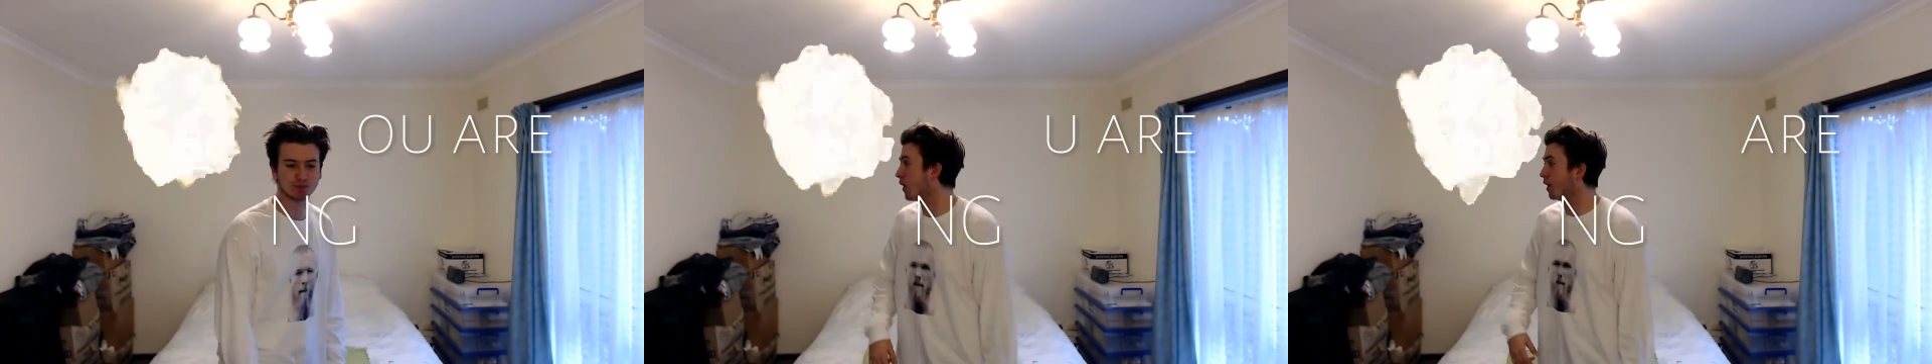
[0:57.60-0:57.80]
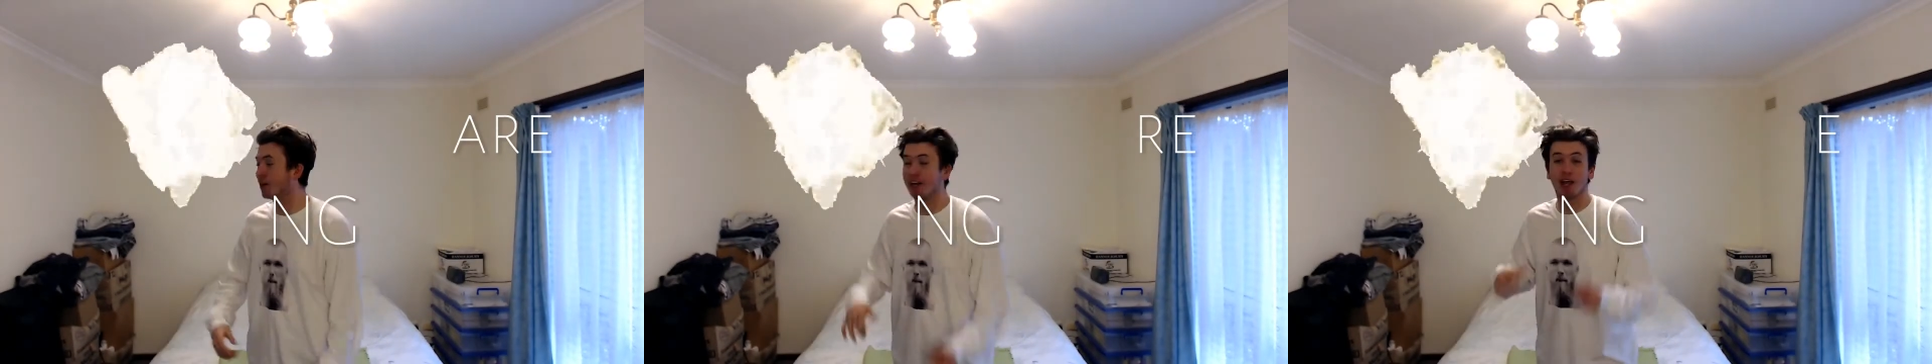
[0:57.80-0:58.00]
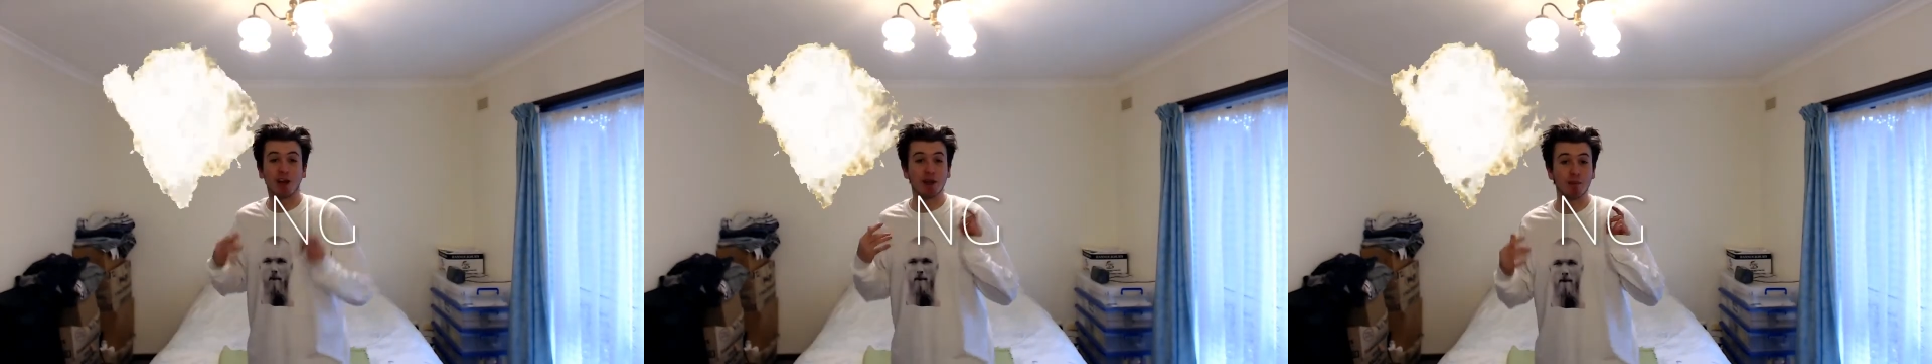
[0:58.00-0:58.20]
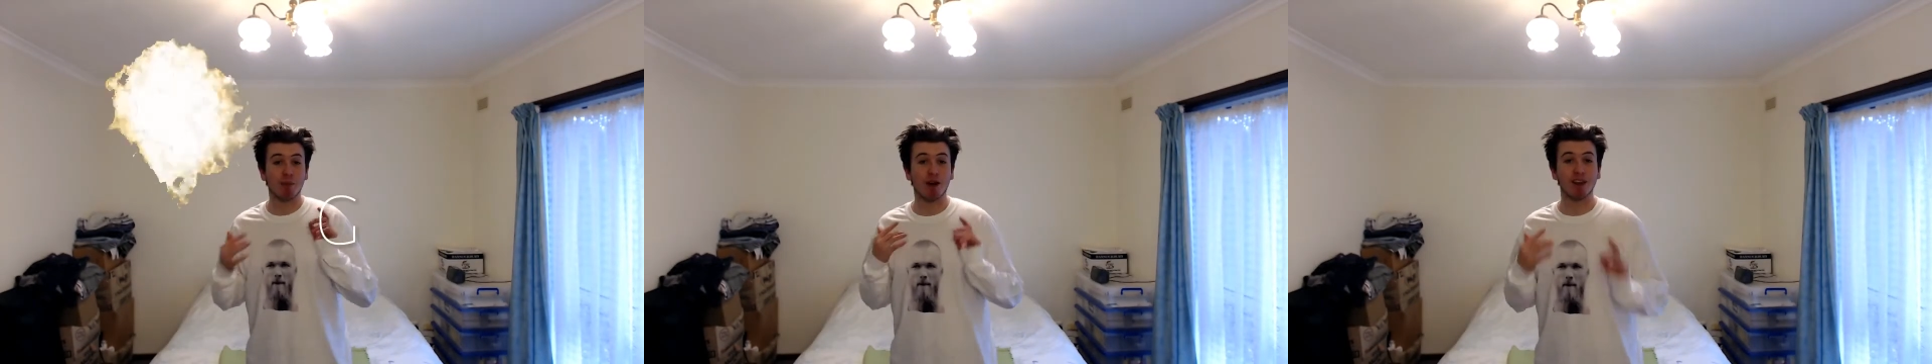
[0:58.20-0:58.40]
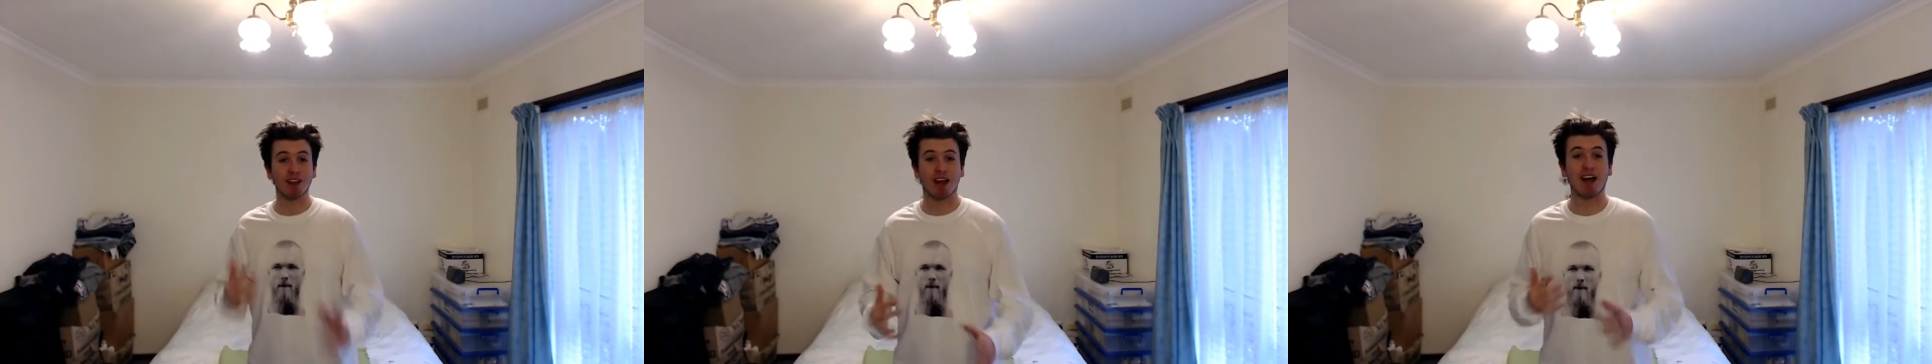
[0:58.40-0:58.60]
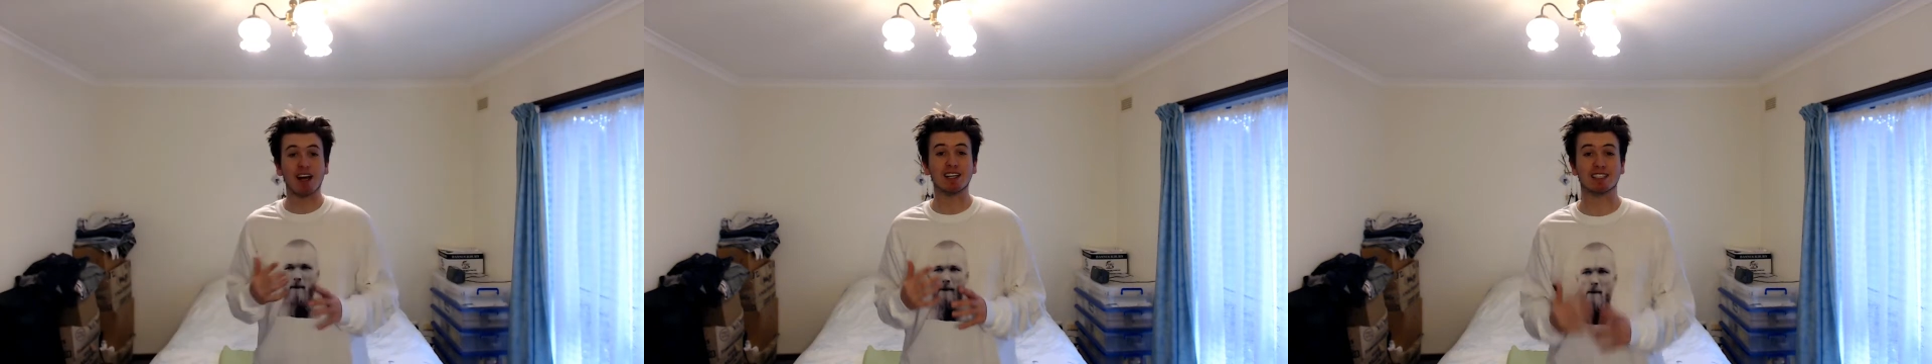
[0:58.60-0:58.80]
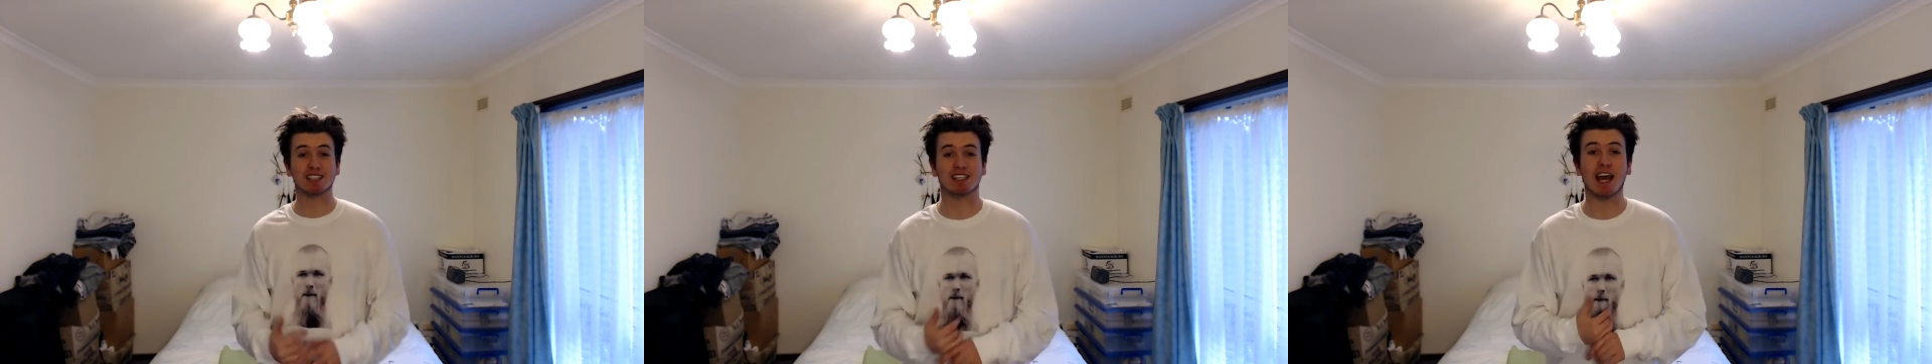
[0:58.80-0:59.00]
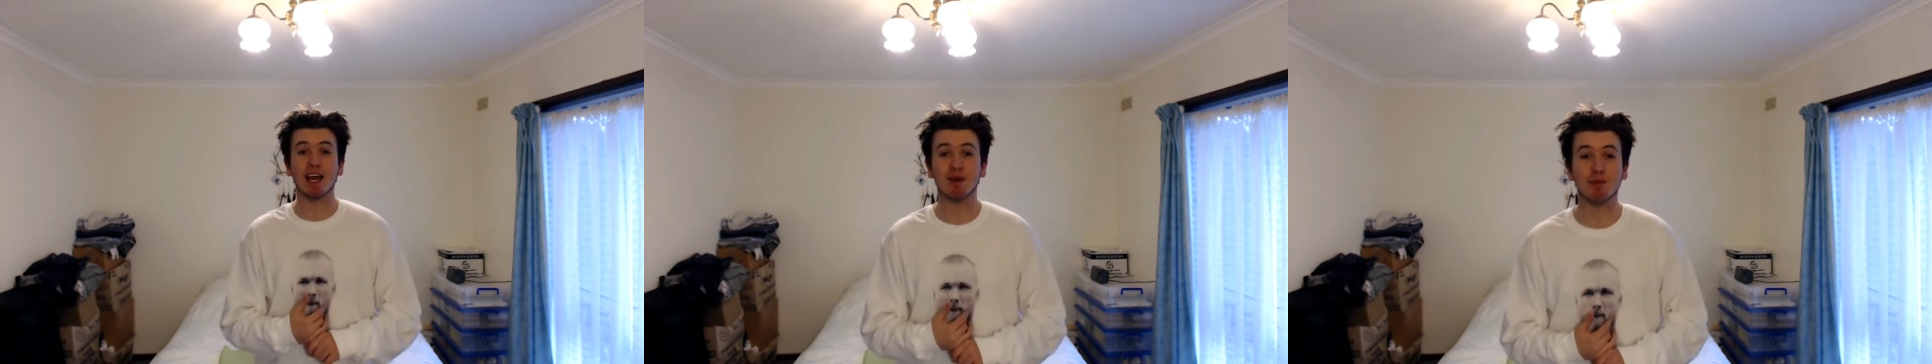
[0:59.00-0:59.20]
Now, in my last
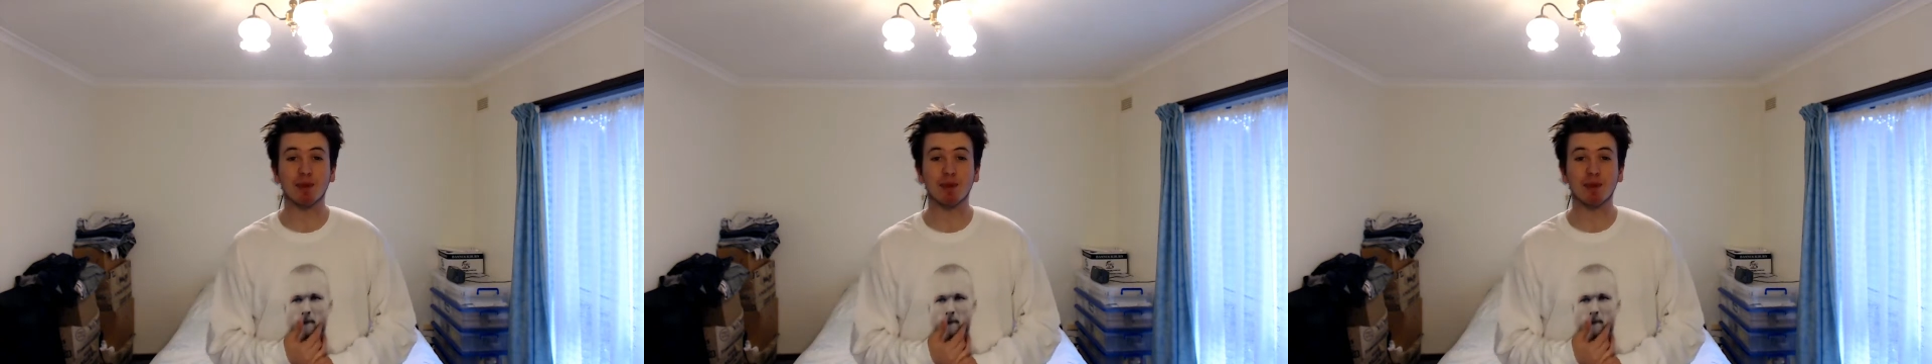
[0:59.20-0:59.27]
Caden